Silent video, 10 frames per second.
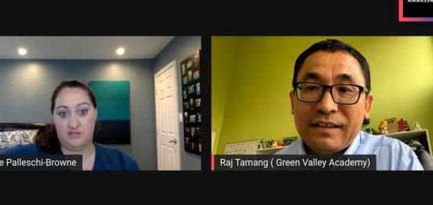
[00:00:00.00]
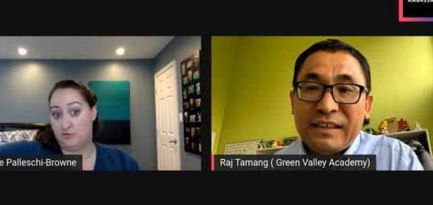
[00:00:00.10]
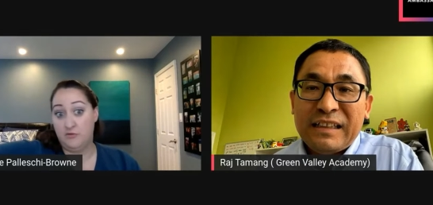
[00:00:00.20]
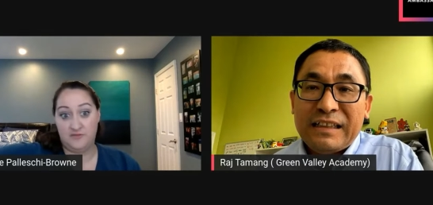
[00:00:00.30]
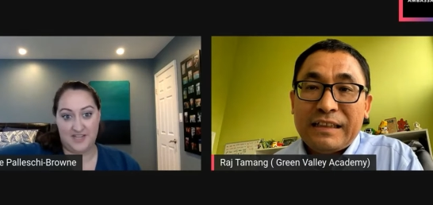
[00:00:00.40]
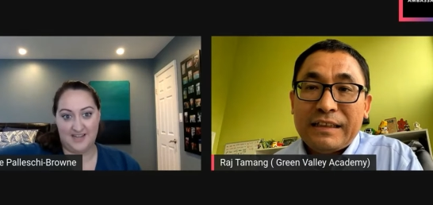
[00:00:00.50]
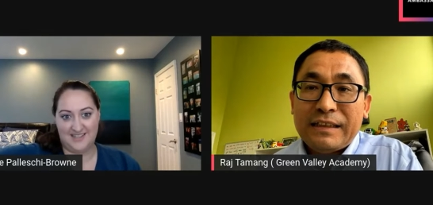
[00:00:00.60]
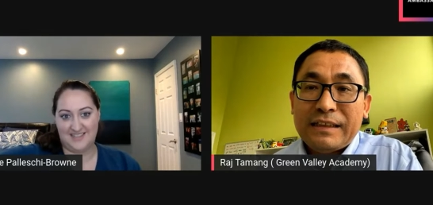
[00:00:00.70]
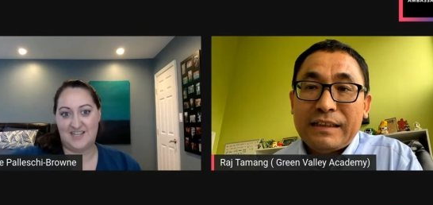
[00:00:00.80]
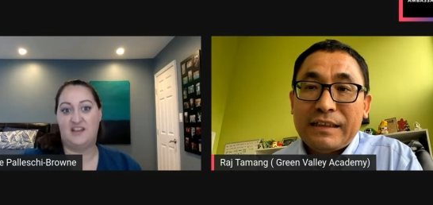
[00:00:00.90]
Speaker 1: it's a roof
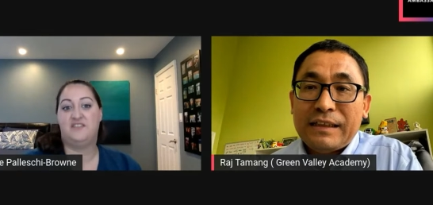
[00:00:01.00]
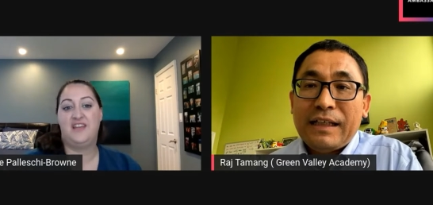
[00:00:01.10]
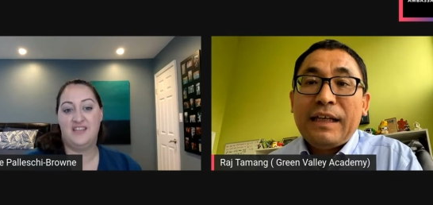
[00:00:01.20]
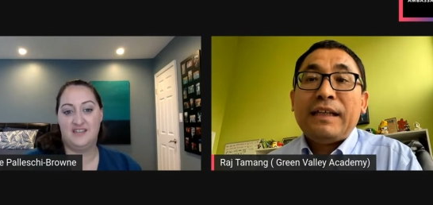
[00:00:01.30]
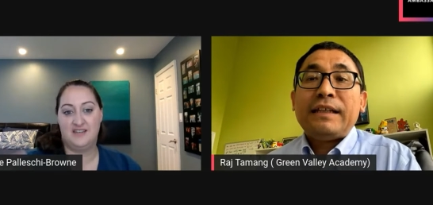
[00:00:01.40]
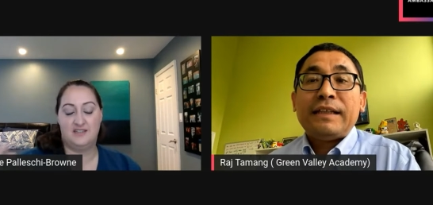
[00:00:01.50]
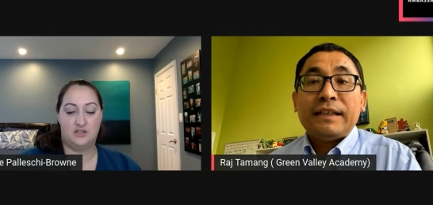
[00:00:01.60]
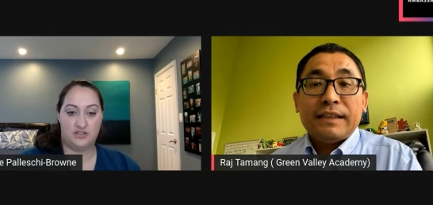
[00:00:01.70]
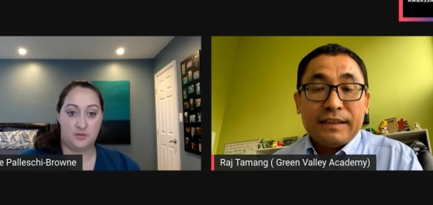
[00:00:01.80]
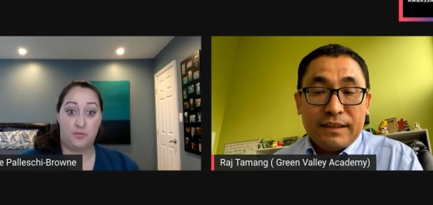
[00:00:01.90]
deck that's kind of hidden.
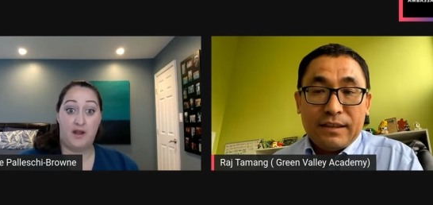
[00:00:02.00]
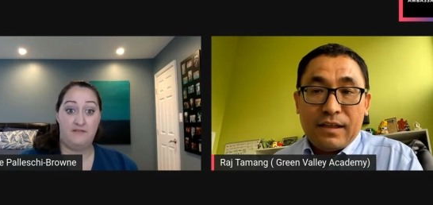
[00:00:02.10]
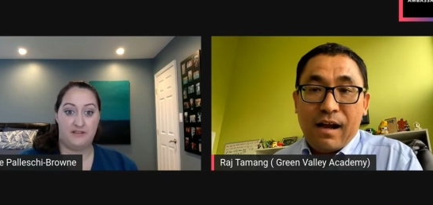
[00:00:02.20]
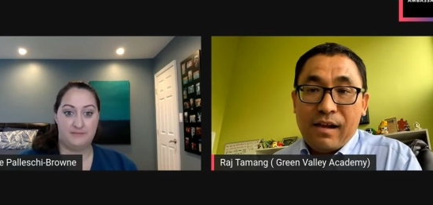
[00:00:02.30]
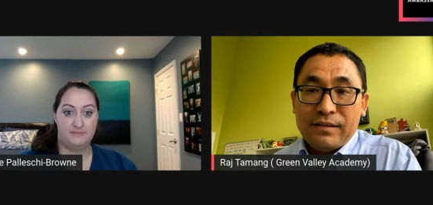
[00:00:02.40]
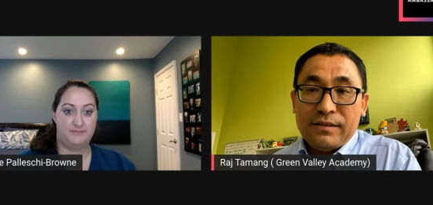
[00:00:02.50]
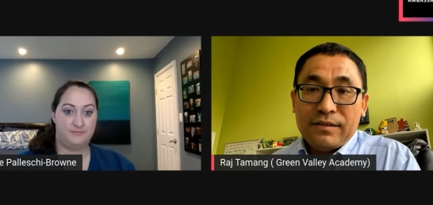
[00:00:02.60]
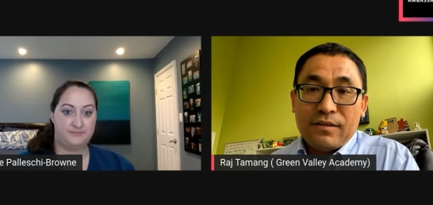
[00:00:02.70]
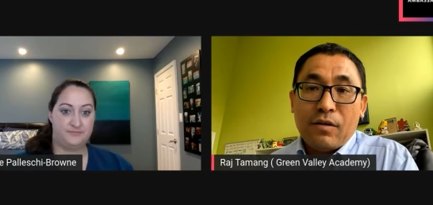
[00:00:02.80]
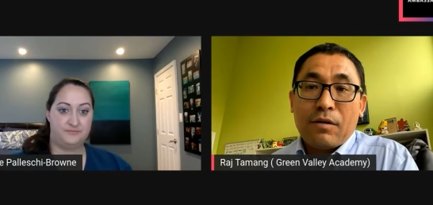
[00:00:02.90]
It's also private.
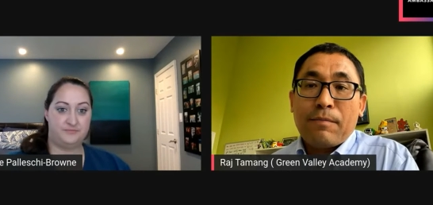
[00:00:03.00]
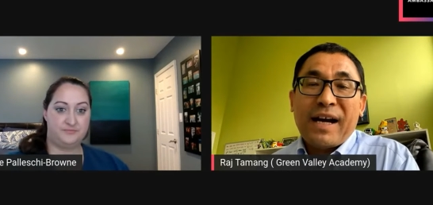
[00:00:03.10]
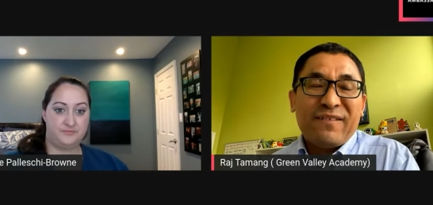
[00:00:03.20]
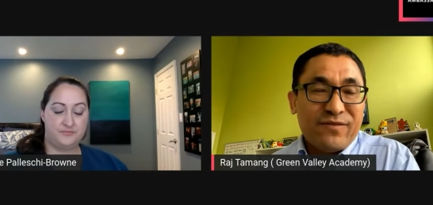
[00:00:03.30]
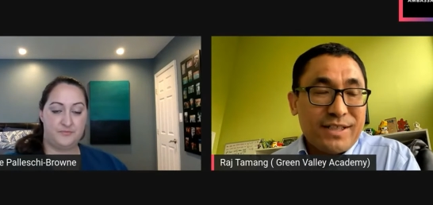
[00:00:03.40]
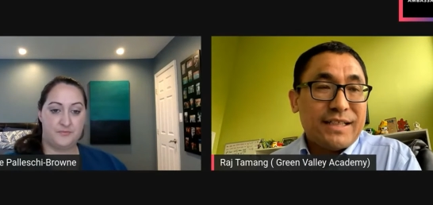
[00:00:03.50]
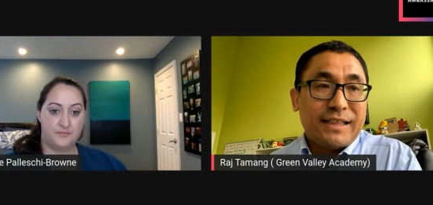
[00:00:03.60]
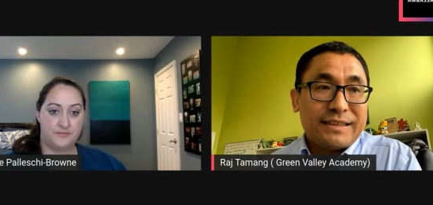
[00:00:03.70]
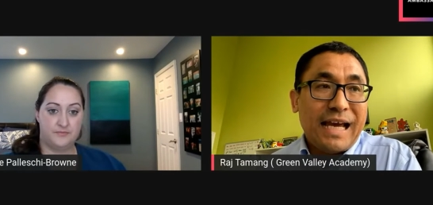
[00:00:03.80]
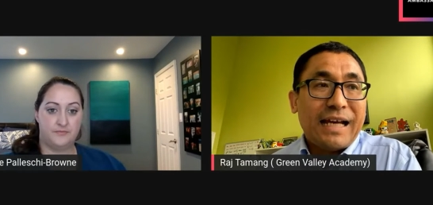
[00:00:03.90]
Speaker 2: Or vice
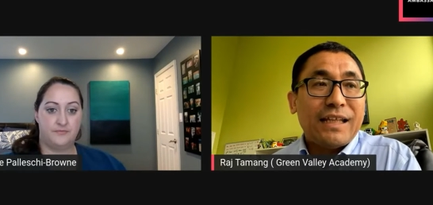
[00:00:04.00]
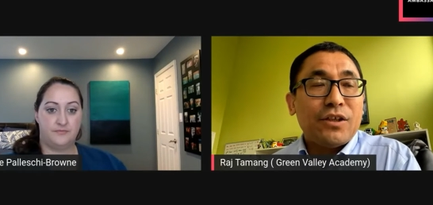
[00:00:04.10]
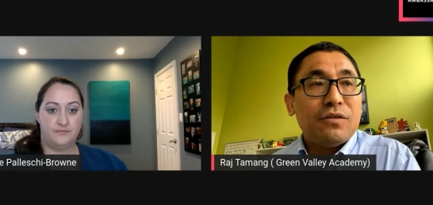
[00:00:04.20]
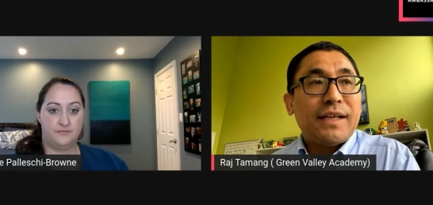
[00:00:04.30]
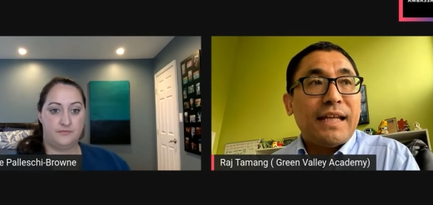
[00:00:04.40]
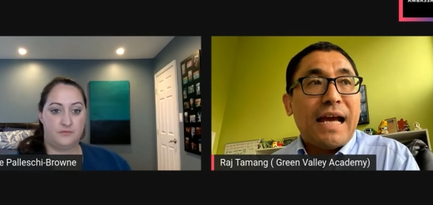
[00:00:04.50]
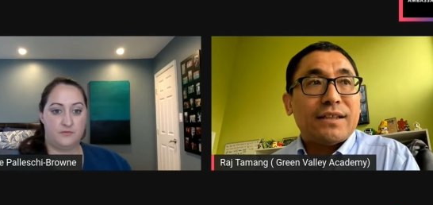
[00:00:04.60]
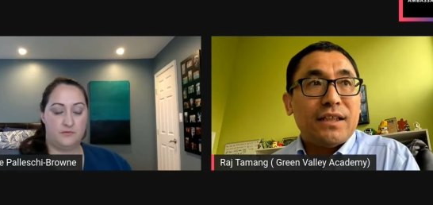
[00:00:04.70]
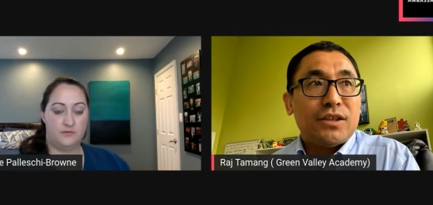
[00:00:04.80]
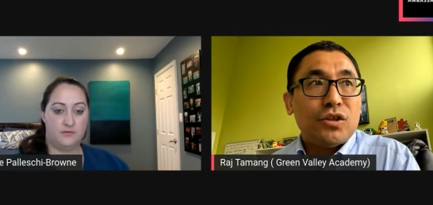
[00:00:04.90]
versa. Exactly. You can
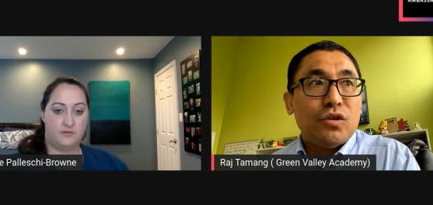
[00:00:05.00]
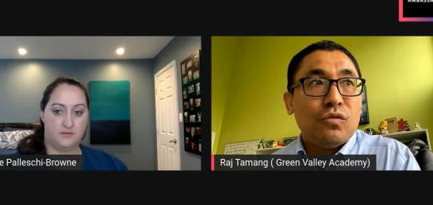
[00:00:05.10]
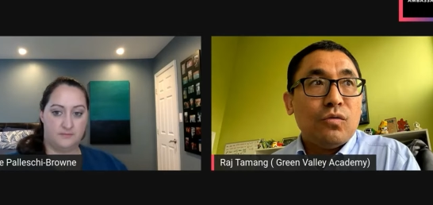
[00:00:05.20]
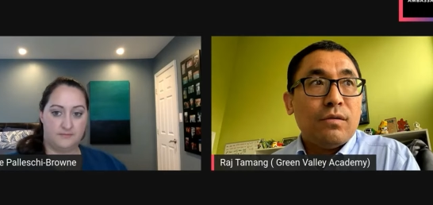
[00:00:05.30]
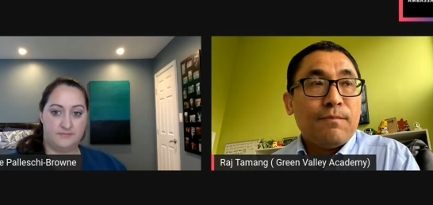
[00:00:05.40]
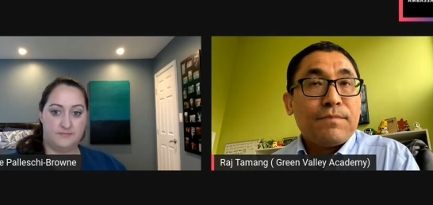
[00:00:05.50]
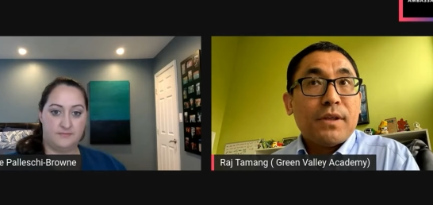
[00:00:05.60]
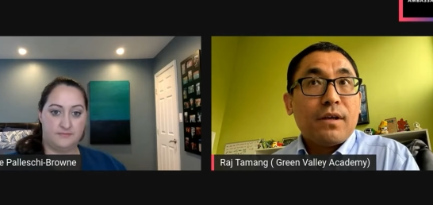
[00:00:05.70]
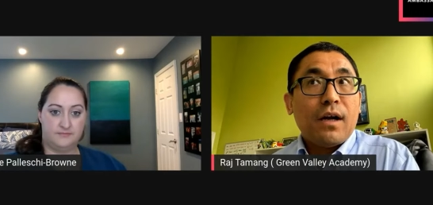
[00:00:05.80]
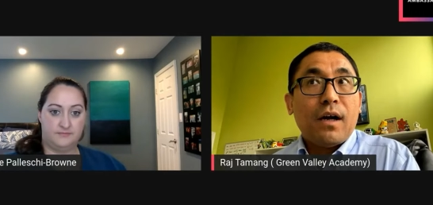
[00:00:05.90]
actually do
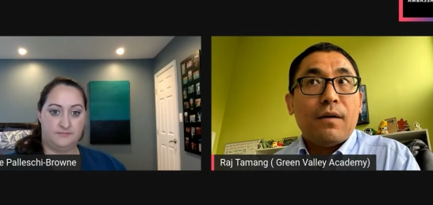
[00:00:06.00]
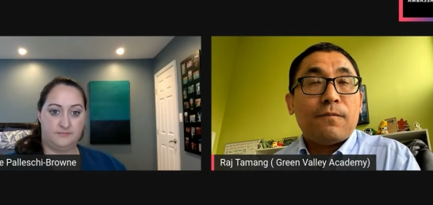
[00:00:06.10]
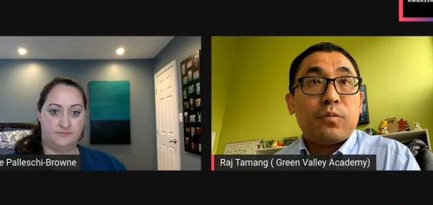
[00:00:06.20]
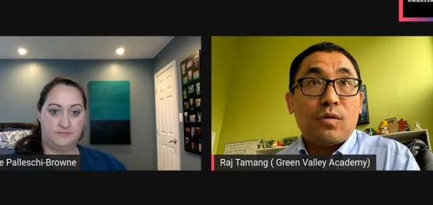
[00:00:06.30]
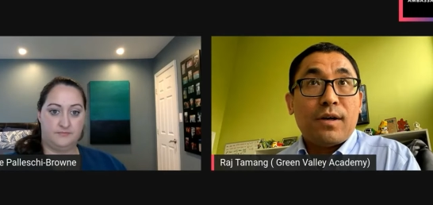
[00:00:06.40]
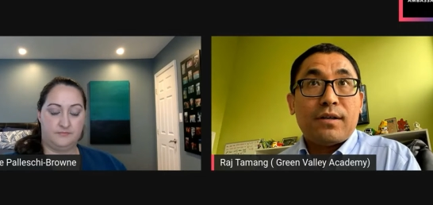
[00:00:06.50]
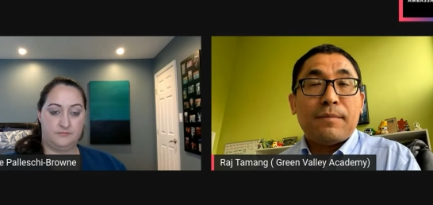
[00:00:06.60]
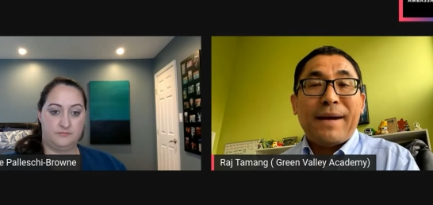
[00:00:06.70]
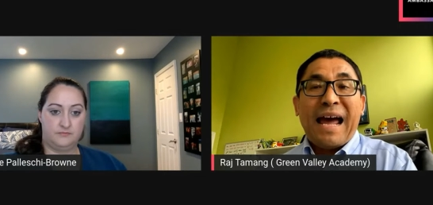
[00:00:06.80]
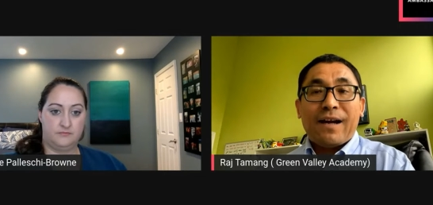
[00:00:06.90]
uh, floor
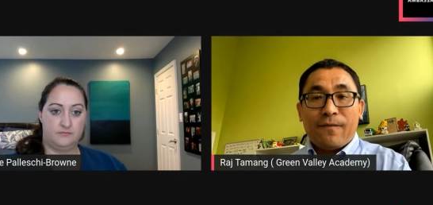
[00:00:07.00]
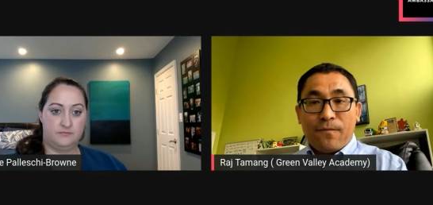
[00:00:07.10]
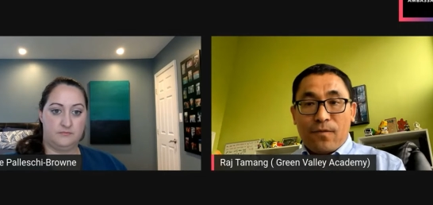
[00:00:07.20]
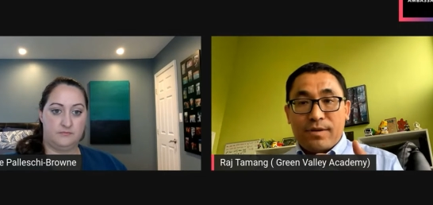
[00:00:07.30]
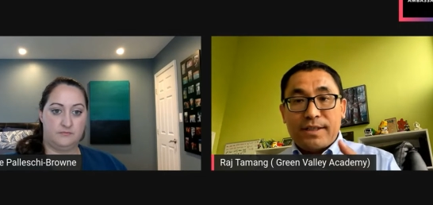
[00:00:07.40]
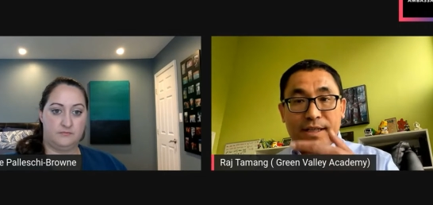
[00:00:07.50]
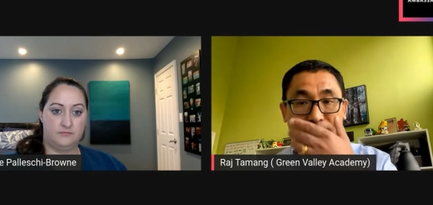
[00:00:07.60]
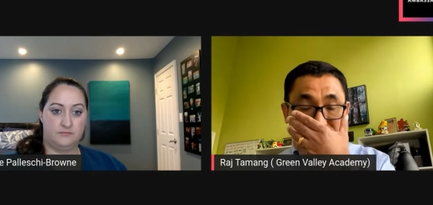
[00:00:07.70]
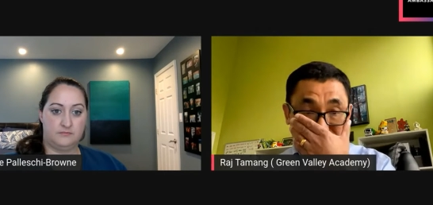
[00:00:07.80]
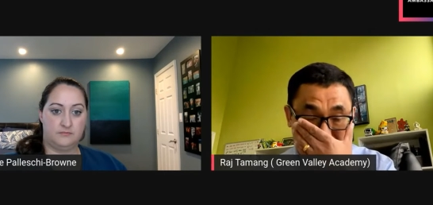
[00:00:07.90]
on the back. Front
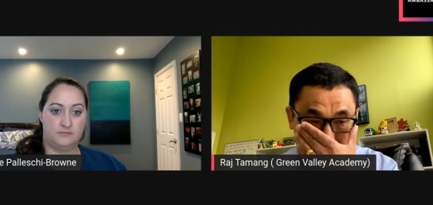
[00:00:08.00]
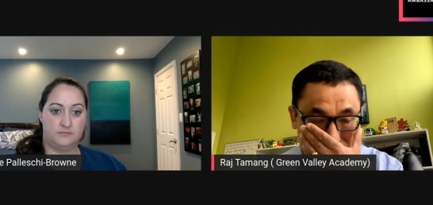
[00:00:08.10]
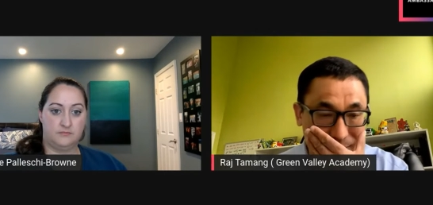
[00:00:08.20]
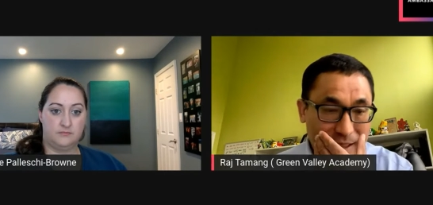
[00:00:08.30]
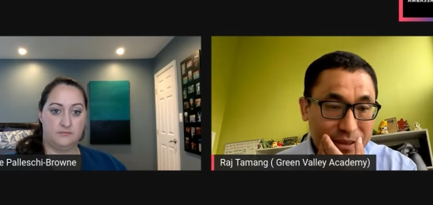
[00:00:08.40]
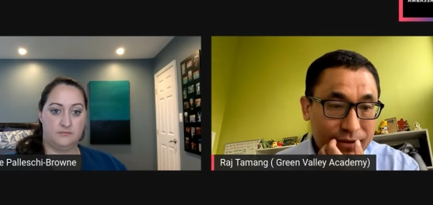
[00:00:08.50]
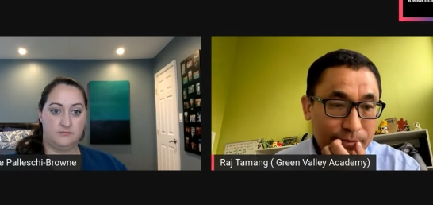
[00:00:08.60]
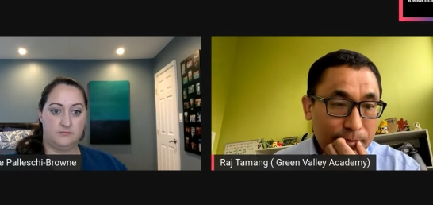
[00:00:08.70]
is almost like